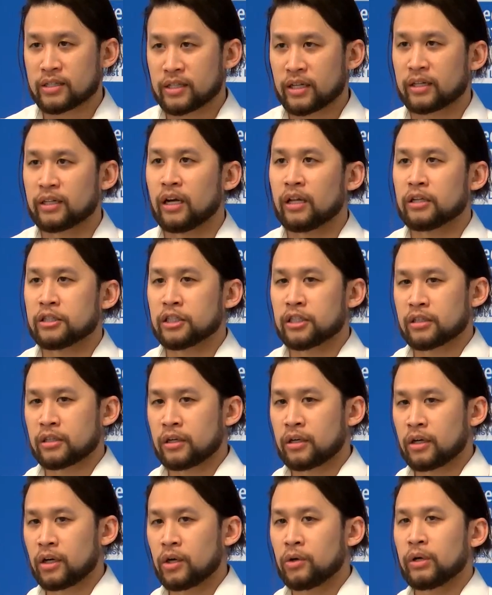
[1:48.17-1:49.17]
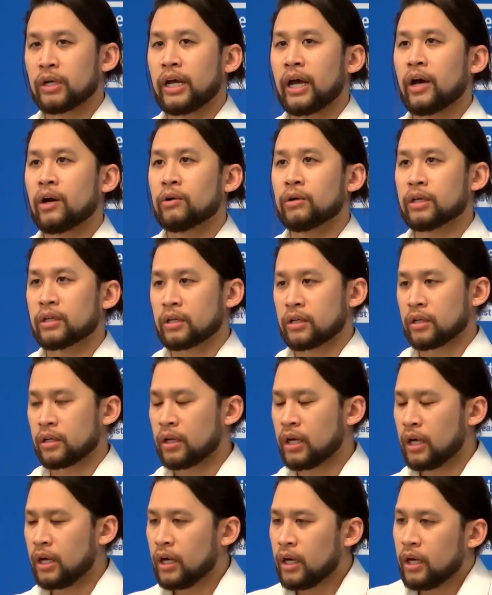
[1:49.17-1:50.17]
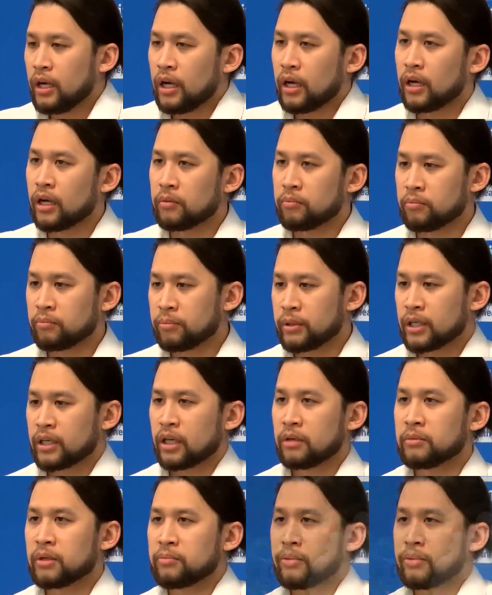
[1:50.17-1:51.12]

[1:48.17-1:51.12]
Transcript: technology can go and how it can um, become a